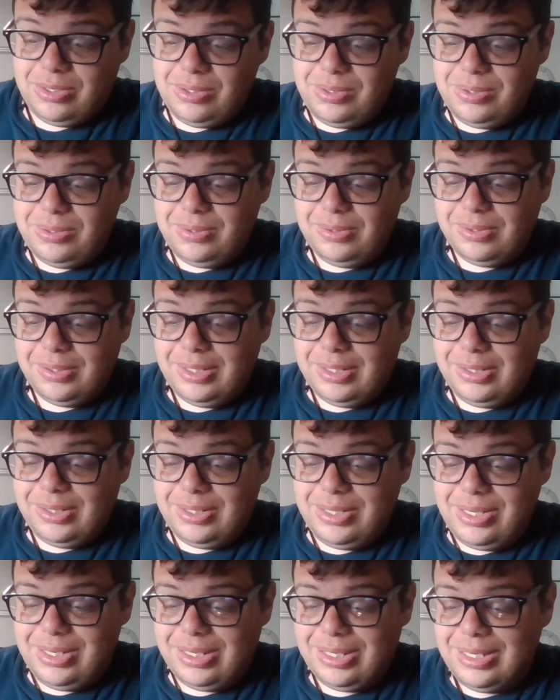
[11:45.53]
Ooh,
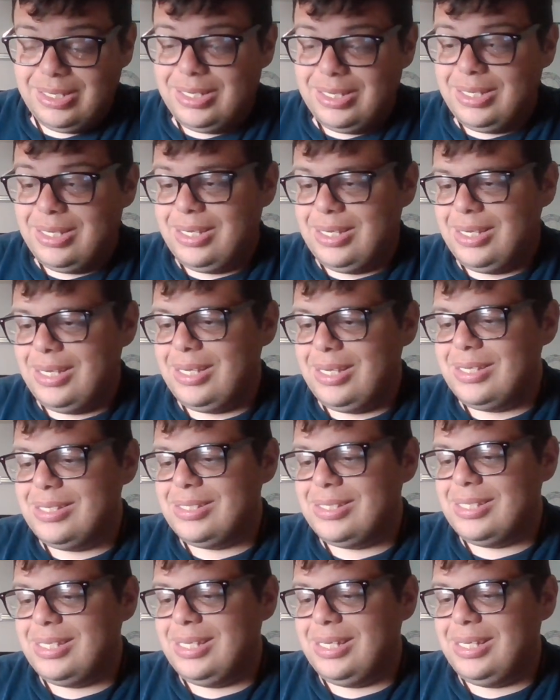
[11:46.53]
look,
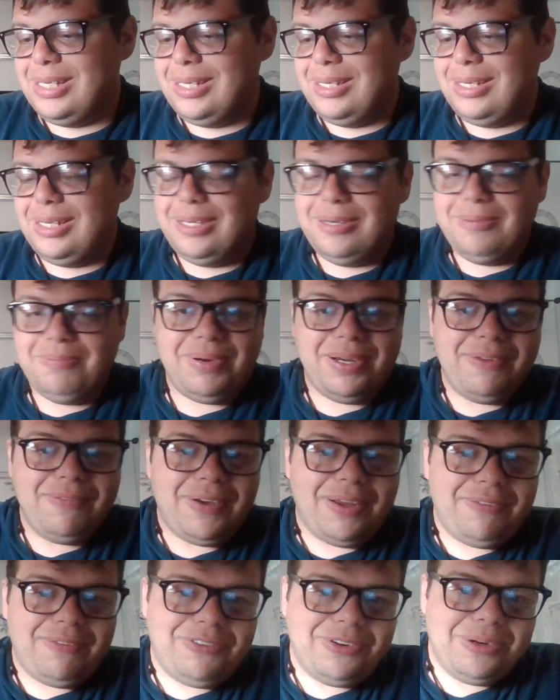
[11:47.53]
is the
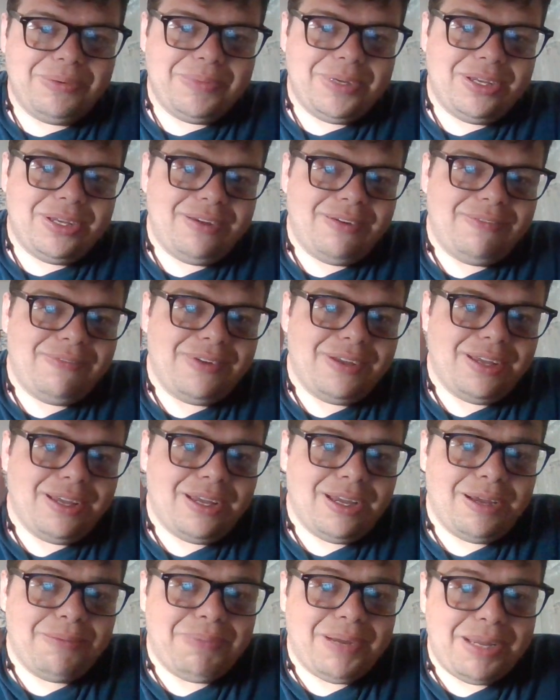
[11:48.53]
pre-evolved form of
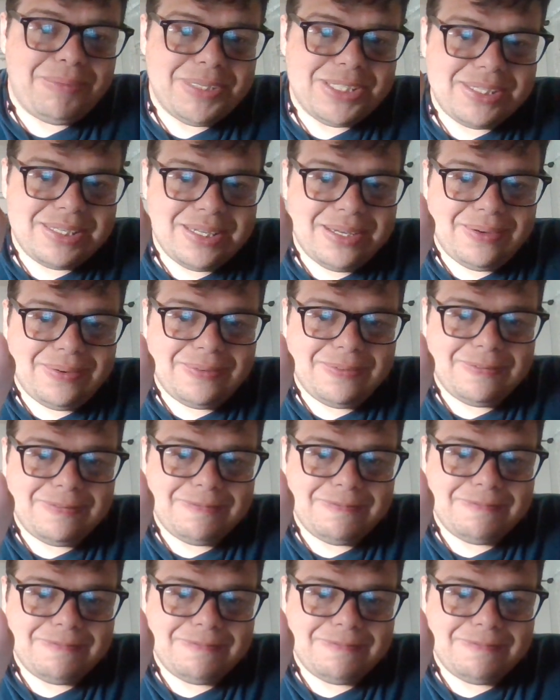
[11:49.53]
Abomasnow.